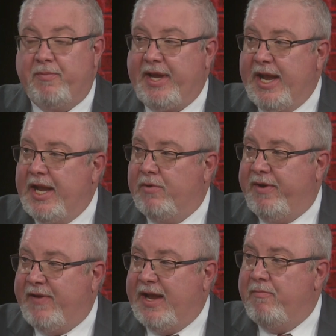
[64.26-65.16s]
the beginning,
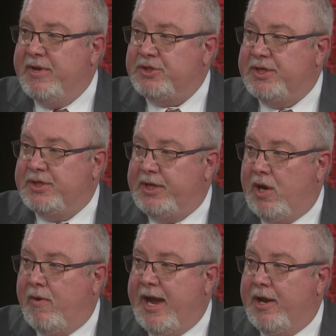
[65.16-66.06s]
we've had a mission to
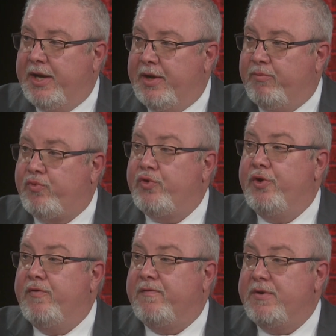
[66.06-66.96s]
go out and
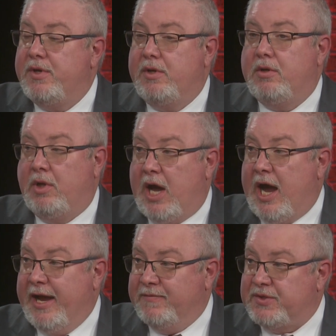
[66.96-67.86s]
improve
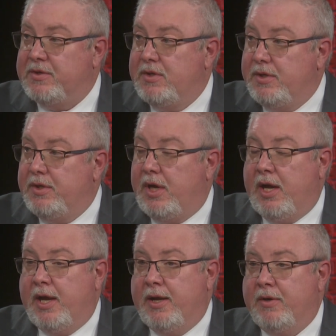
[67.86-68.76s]
lives
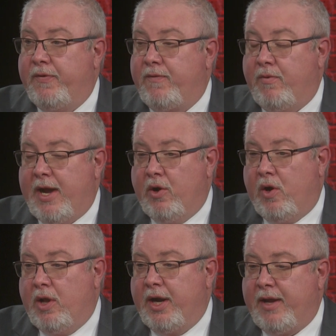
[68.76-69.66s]
throughout
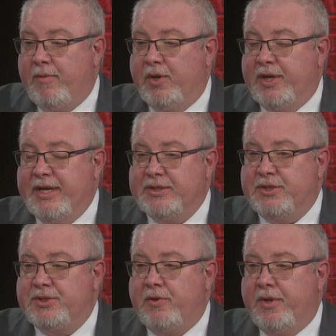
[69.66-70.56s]
all our communities.
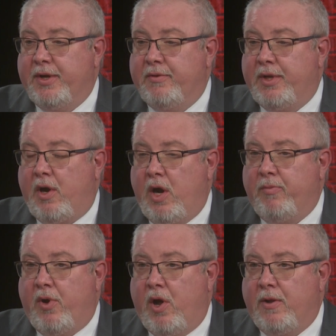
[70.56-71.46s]
And so the
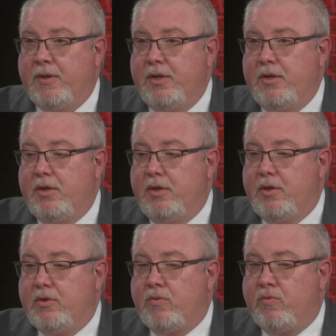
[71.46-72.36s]
Heart Ball
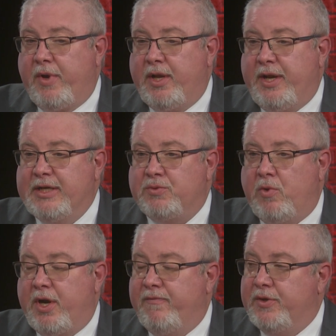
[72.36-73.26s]
really is
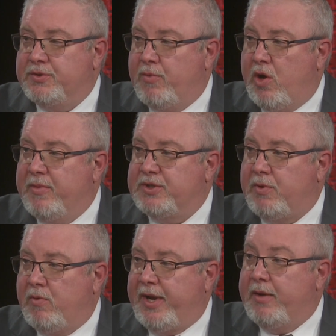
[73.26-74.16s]
one of those
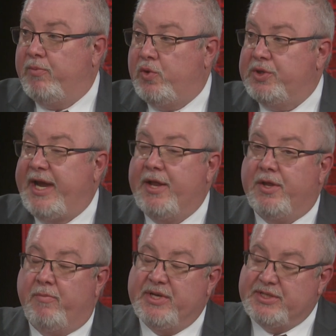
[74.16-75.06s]
moments where we can pull together
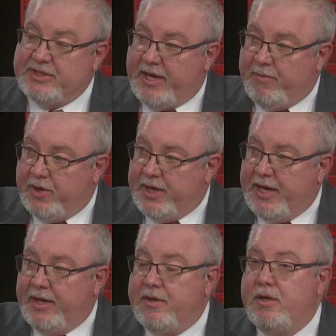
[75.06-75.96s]
the business
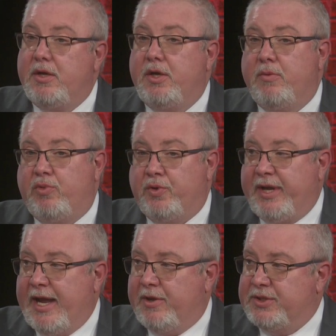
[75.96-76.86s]
community, pull
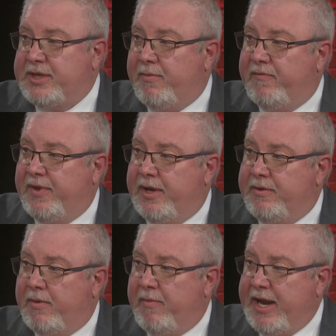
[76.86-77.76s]
together some of
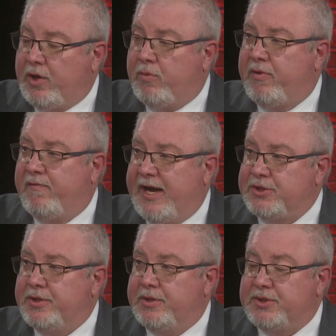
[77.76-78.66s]
the medical
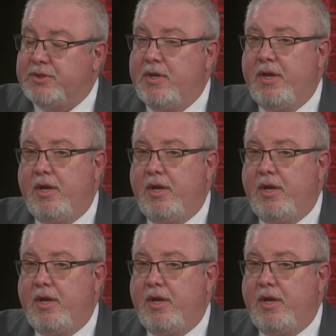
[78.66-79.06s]
professionals,